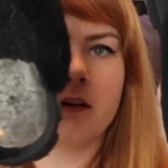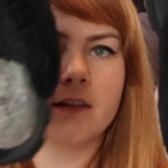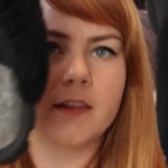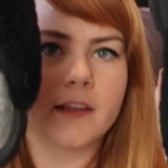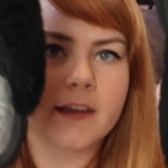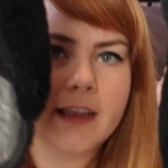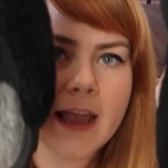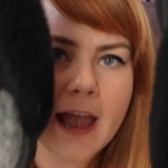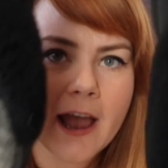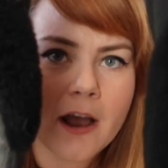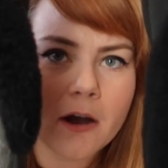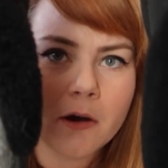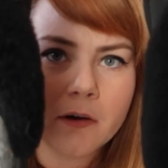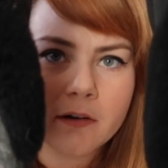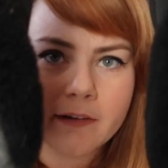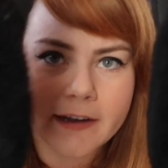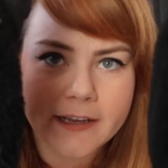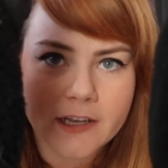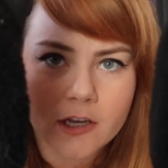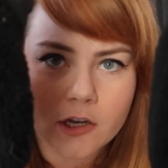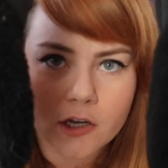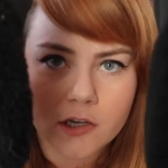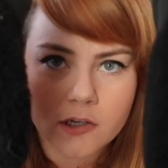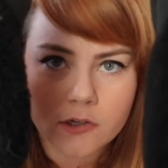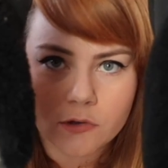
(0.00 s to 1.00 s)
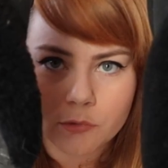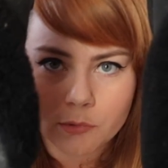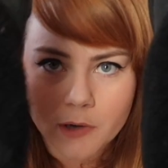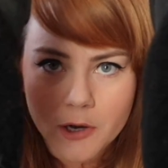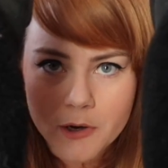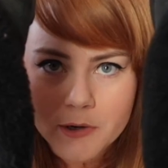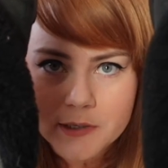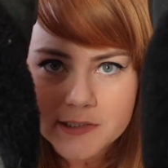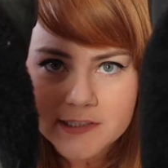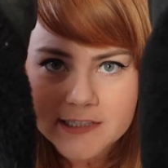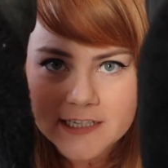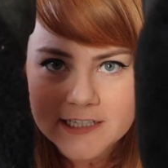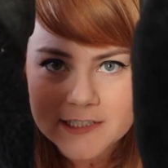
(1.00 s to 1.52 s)
look how like
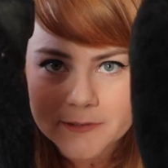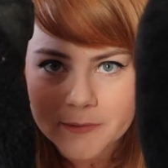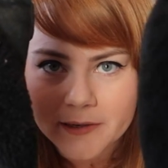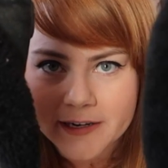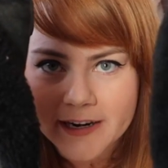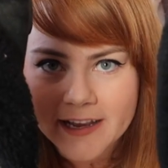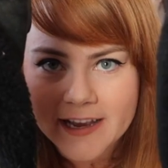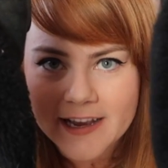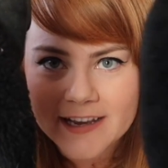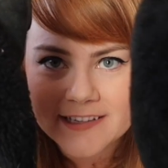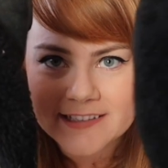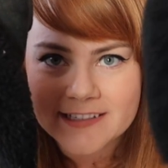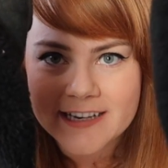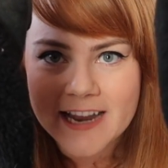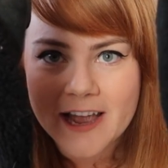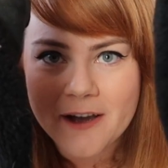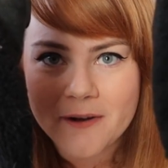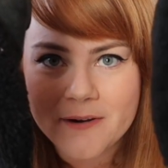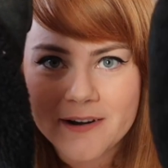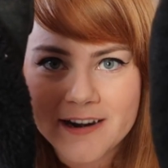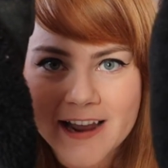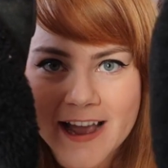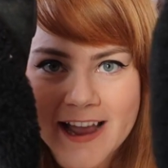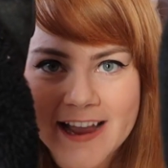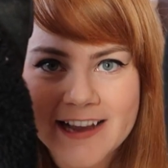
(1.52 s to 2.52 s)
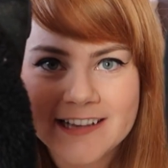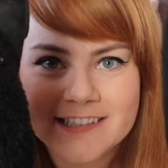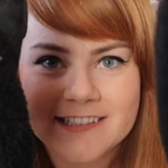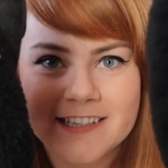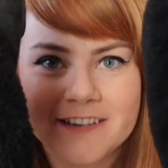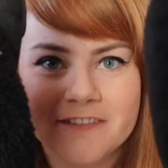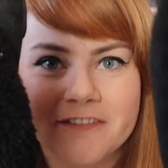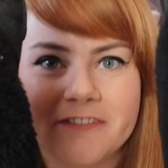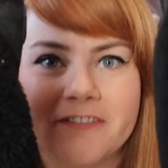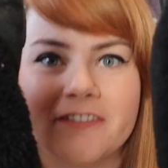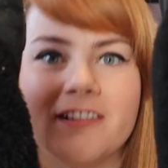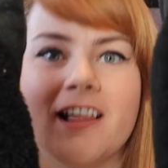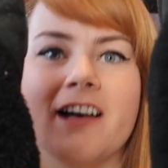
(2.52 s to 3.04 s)
gross this one is and how nice
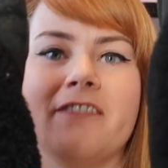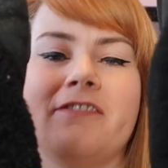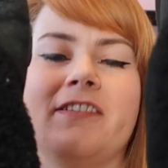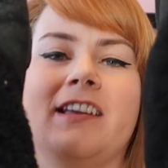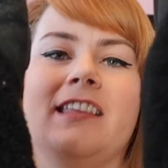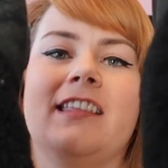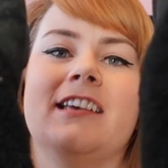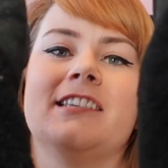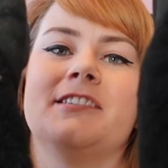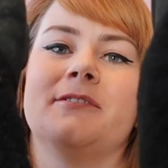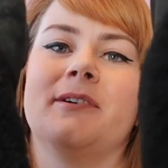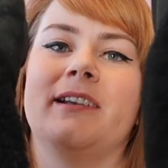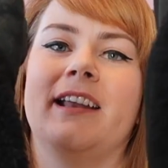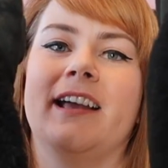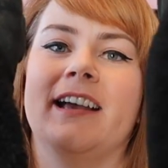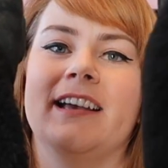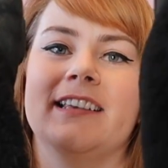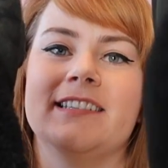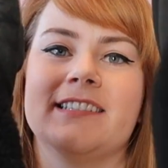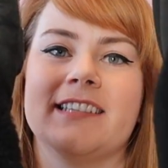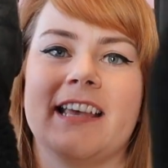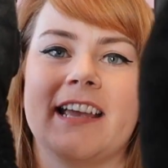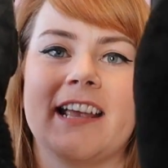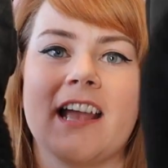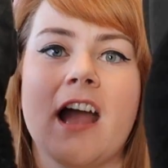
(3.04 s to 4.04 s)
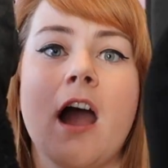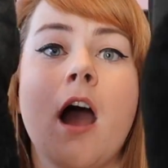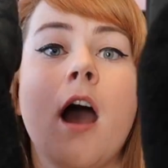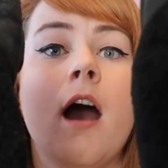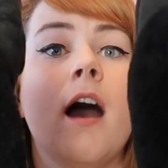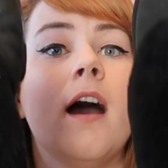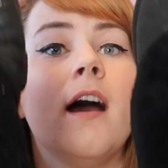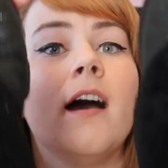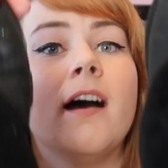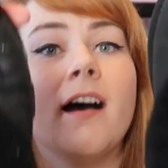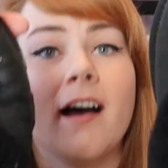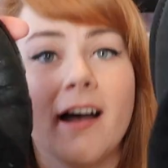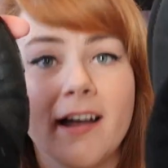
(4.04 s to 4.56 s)
and fluffy this one is. Like,
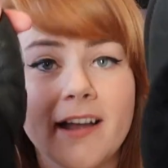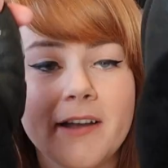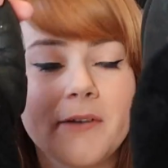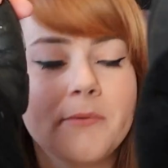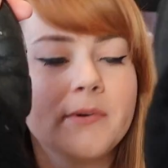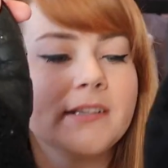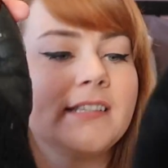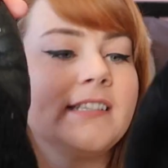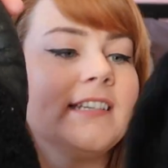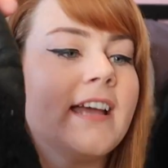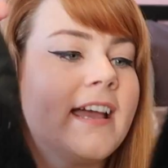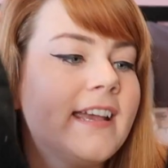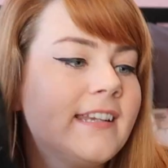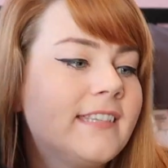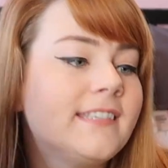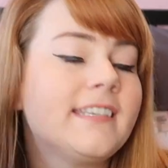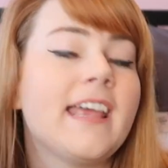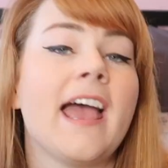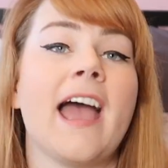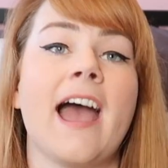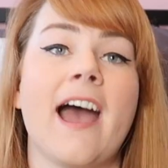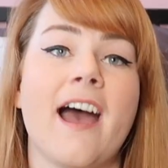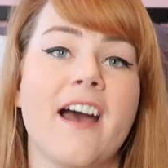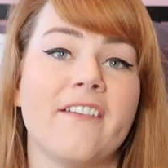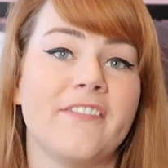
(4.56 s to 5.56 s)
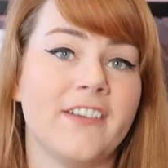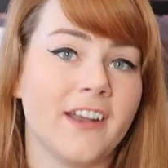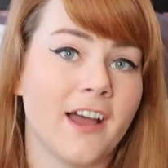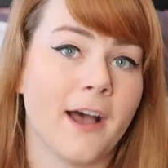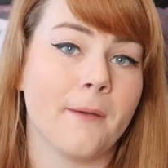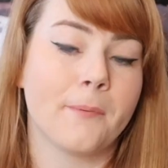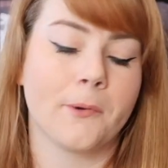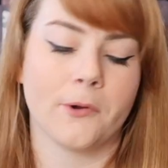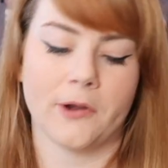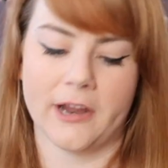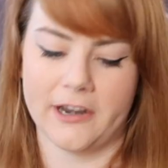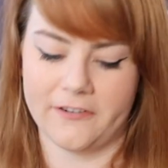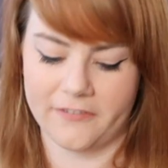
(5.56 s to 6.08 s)
it was nice to have an
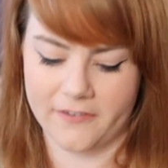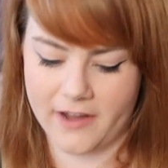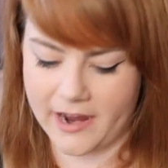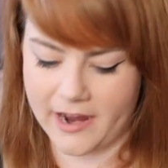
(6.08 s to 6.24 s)
upgrade